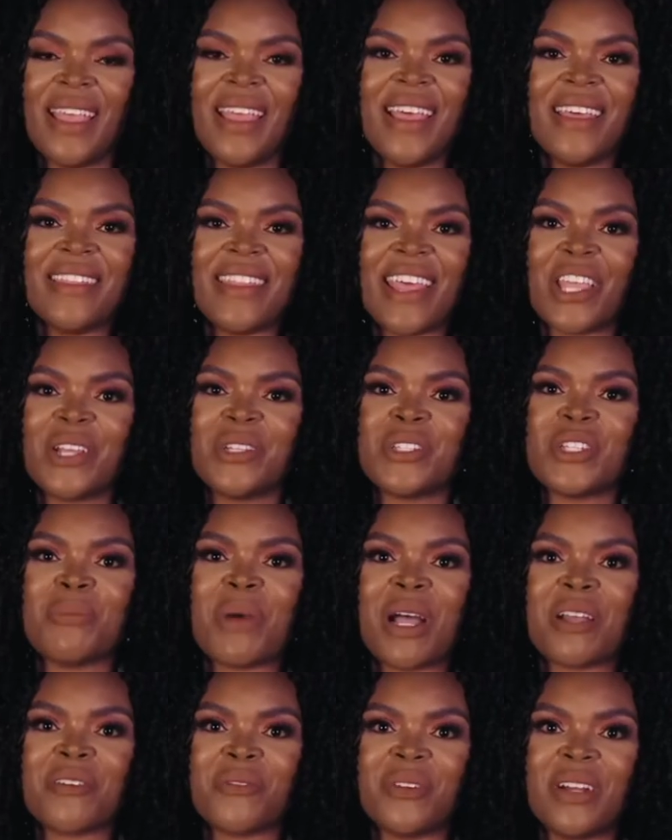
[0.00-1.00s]
Thank you to
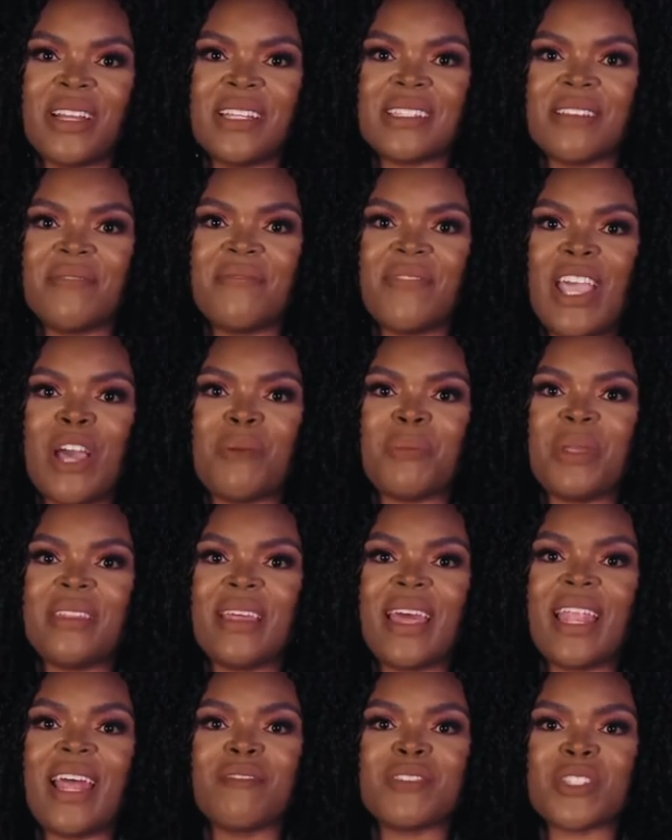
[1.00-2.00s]
my friends and family
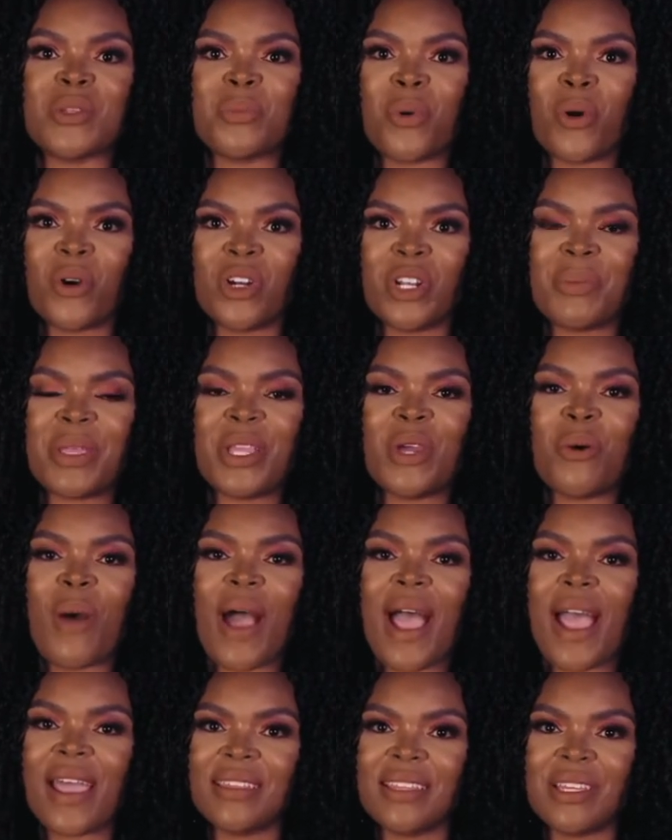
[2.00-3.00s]
that have supported me
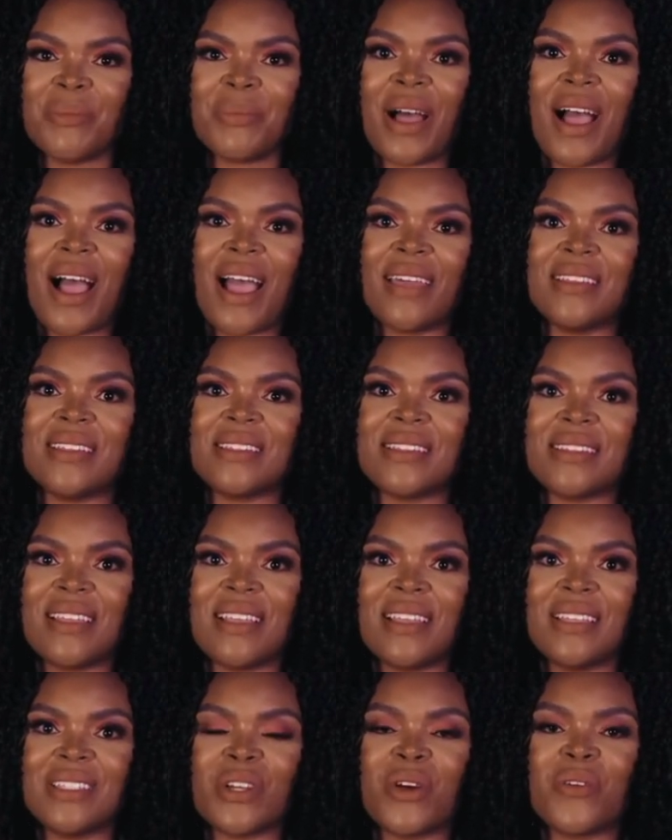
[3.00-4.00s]
quietly behind the
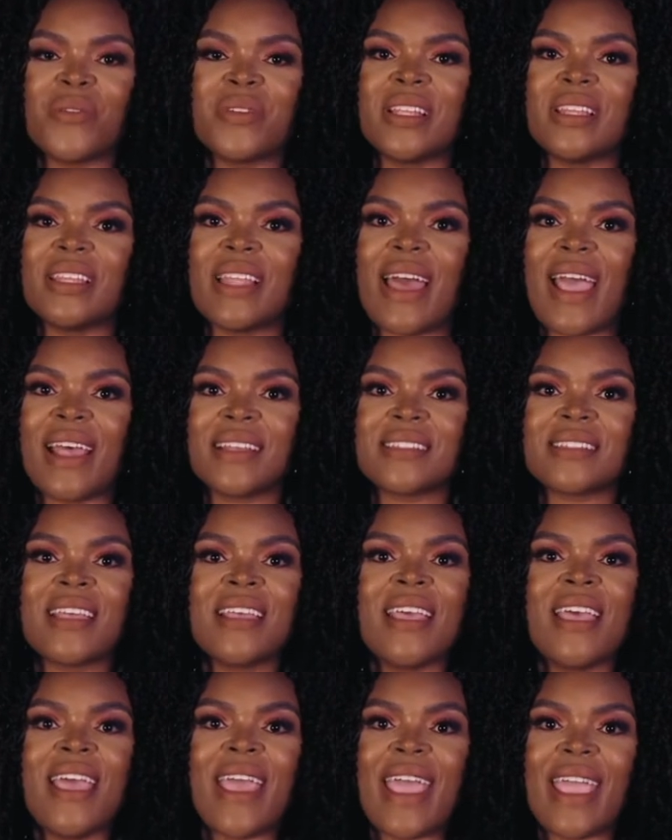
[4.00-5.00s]
scenes over the last
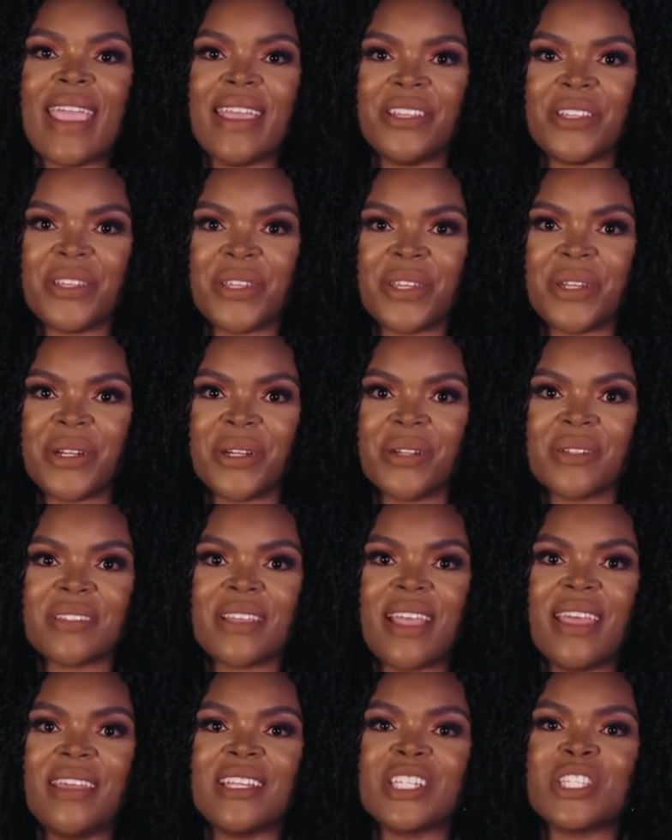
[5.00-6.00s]
8 years,
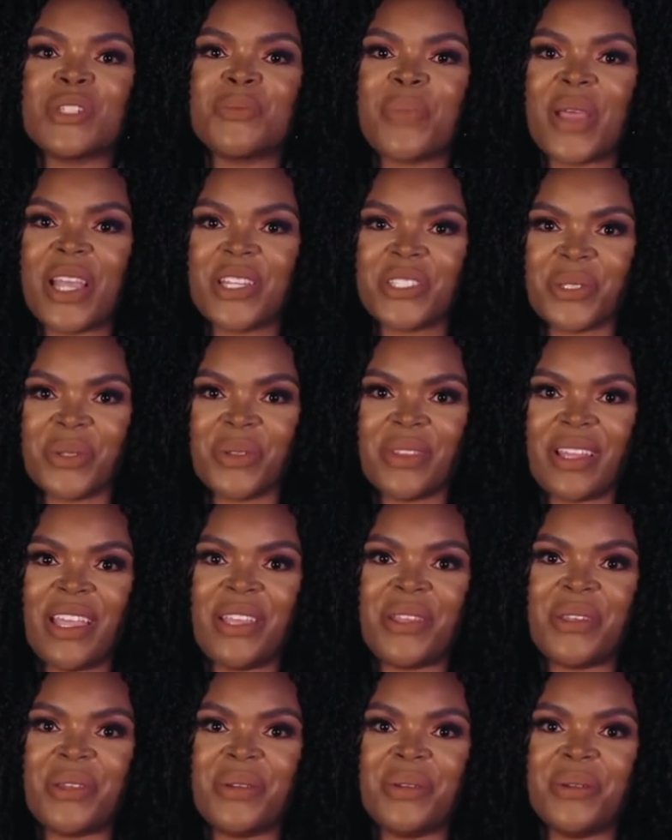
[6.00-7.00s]
and a special
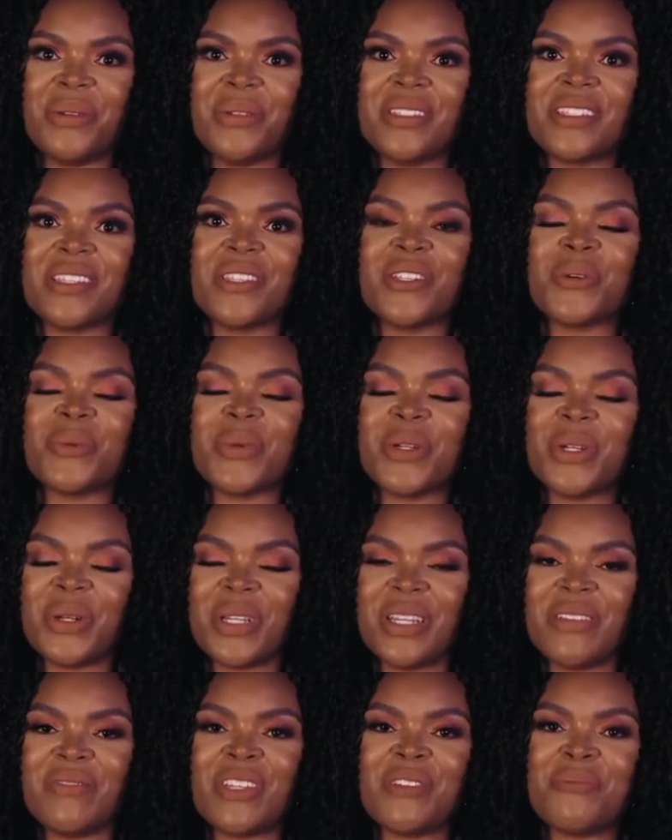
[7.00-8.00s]
thank you to the real
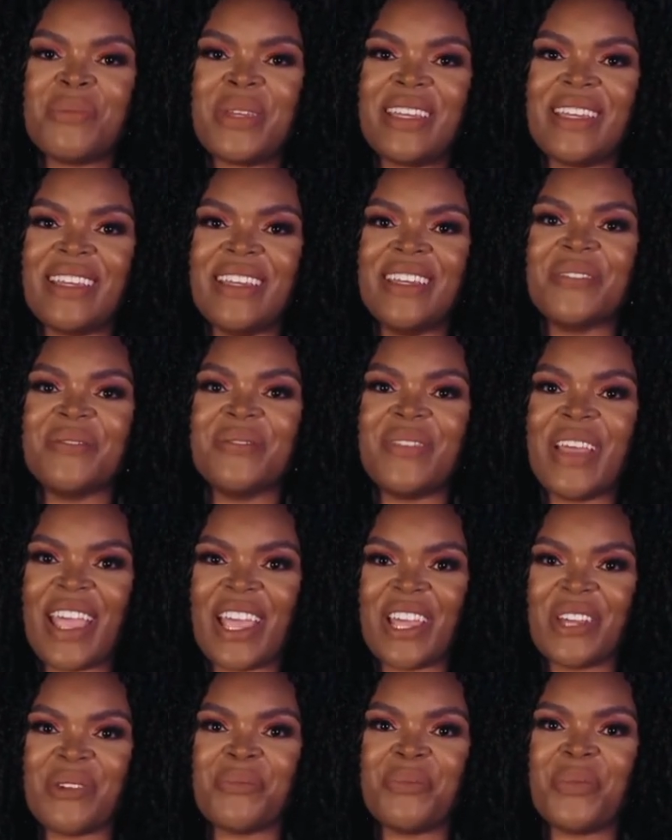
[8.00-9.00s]
MVP,
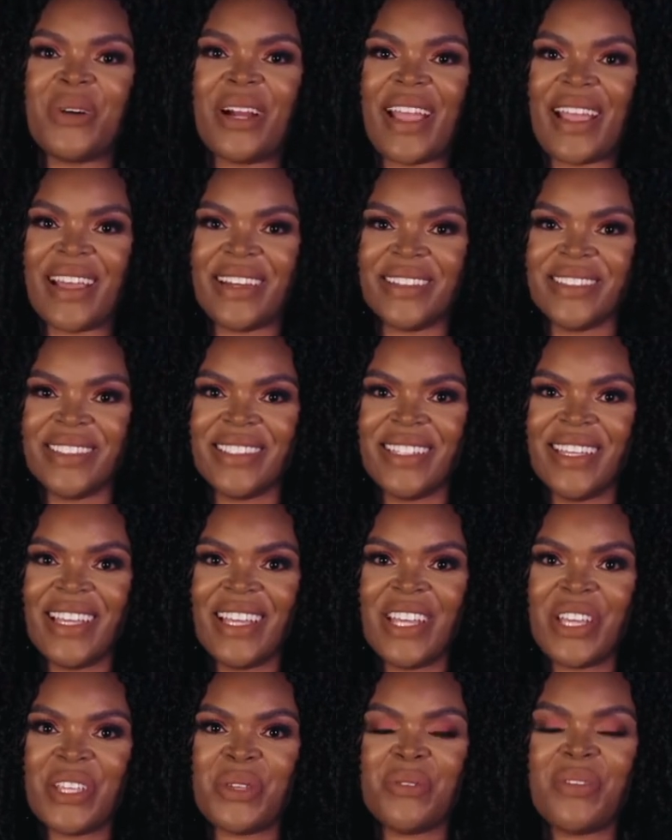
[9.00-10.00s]
Van Brown.
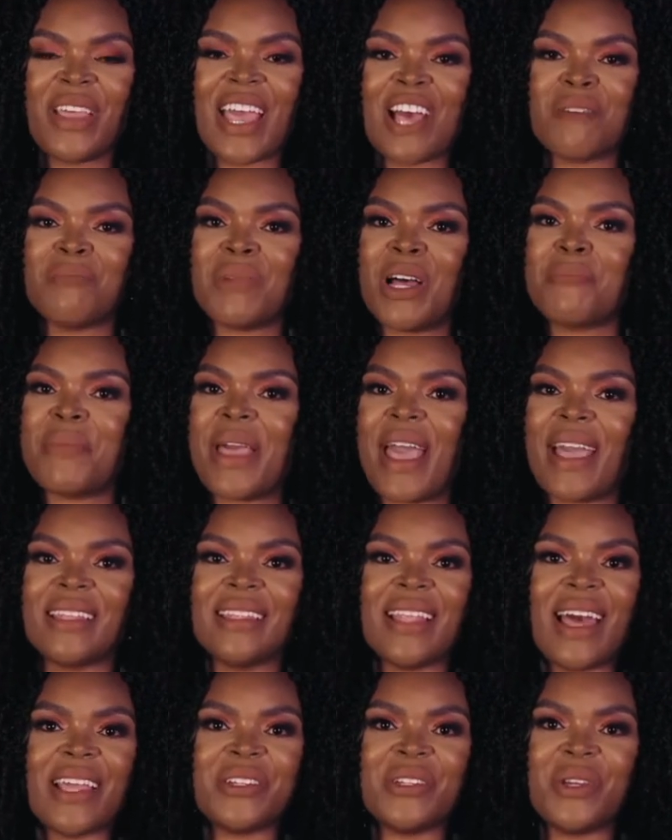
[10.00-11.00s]
You've had my back
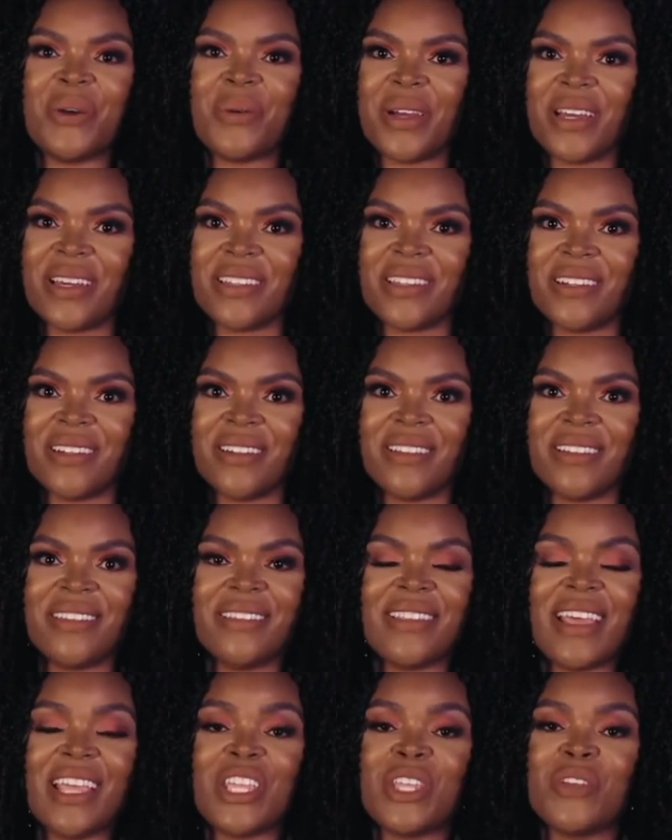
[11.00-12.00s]
like no other.
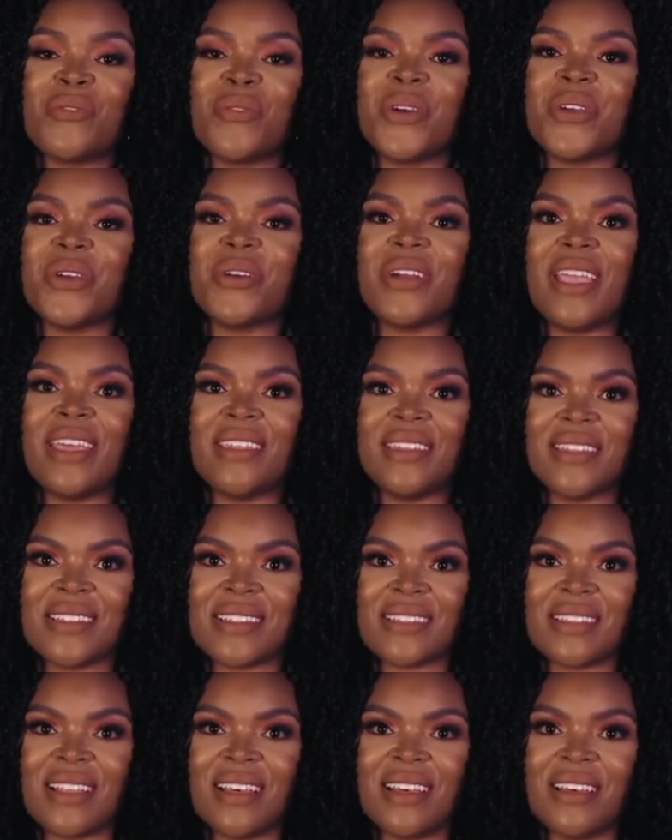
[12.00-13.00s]
Thank you for your
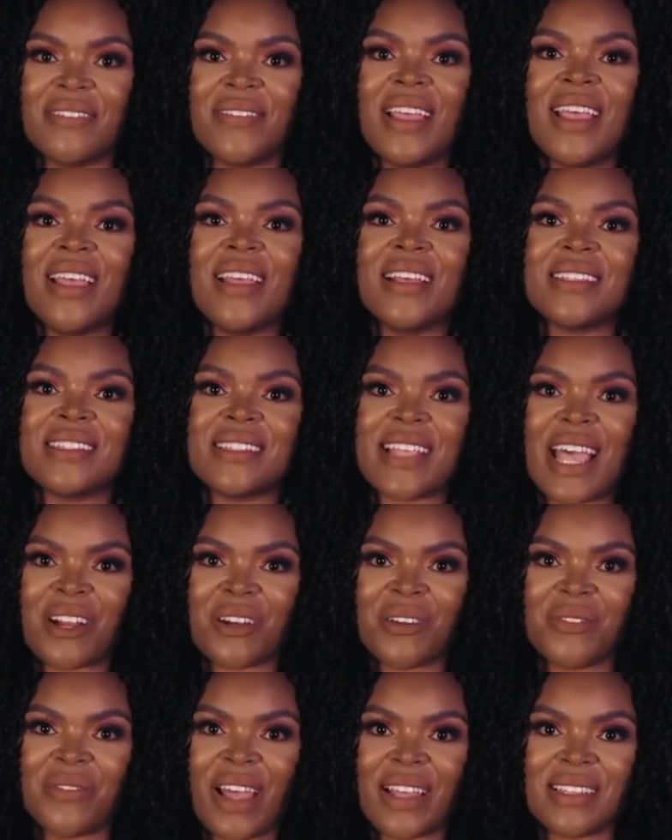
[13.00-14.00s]
endless love,
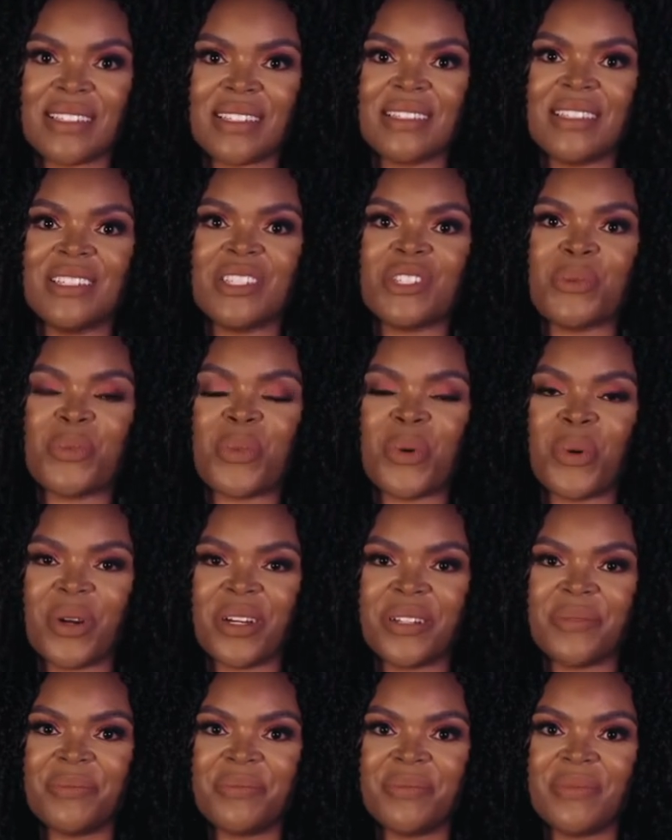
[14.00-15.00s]
sacrifices, and
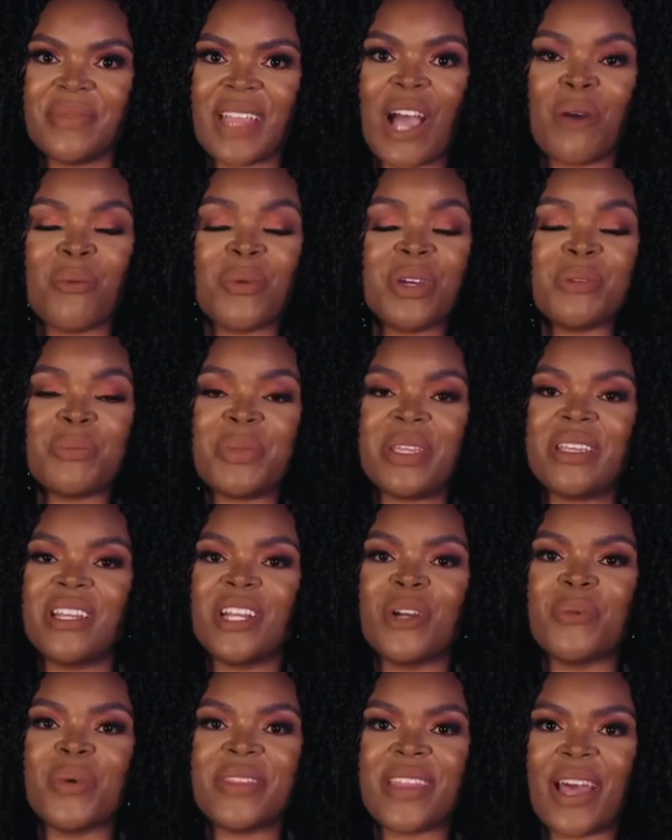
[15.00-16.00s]
support. I wouldn't be
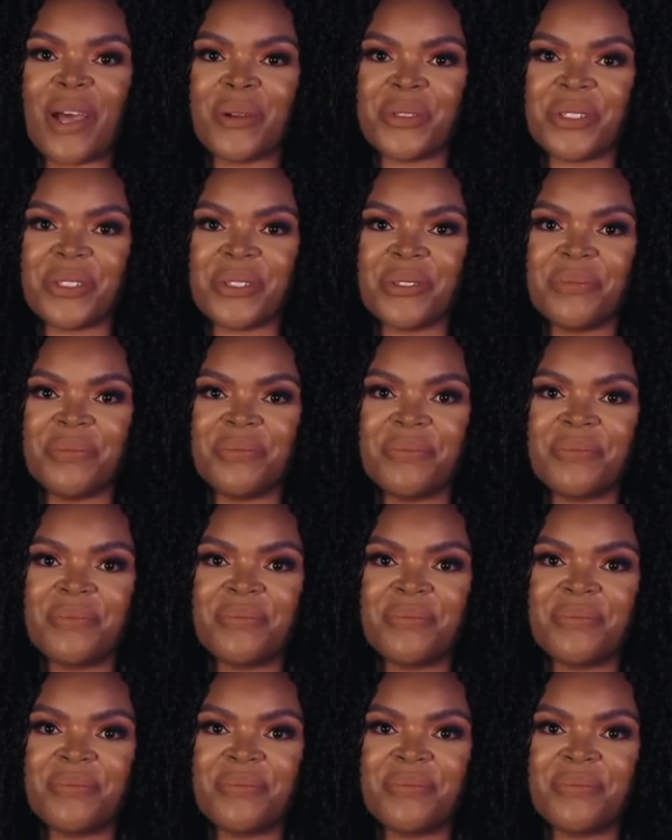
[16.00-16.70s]
here without you.